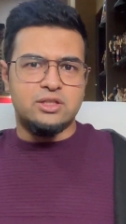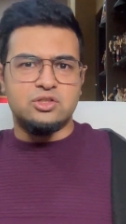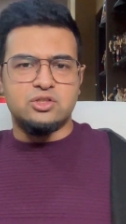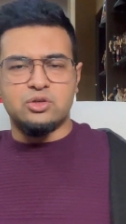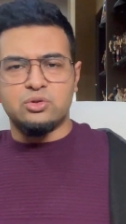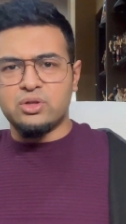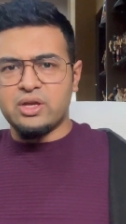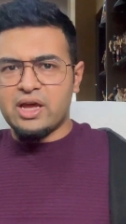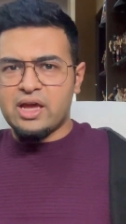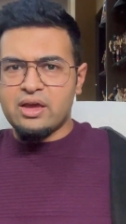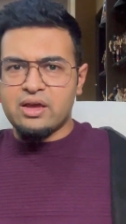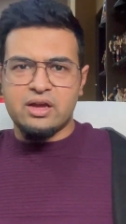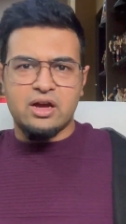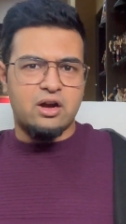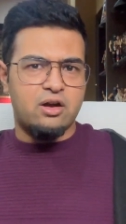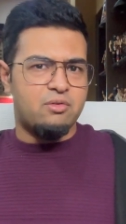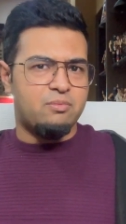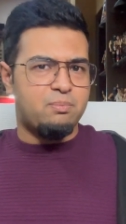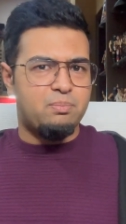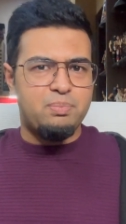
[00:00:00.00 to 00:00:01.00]
So they
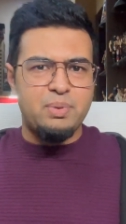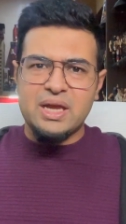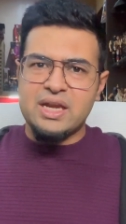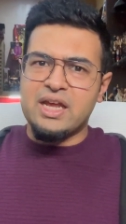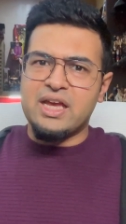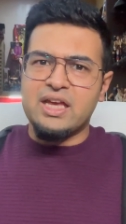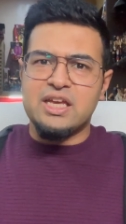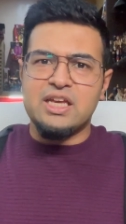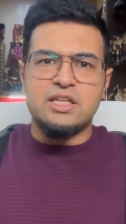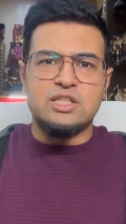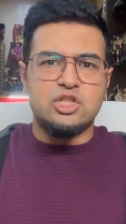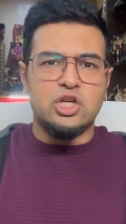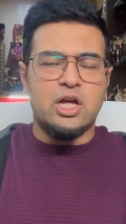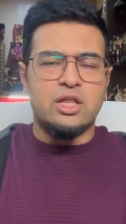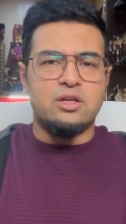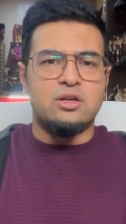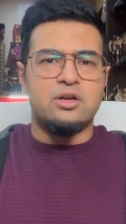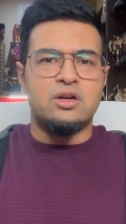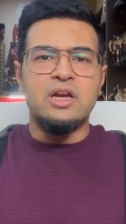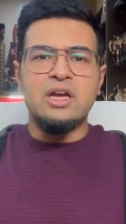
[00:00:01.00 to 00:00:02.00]
are beating each
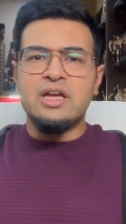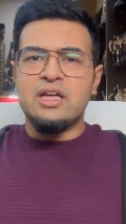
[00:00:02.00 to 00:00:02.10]
other,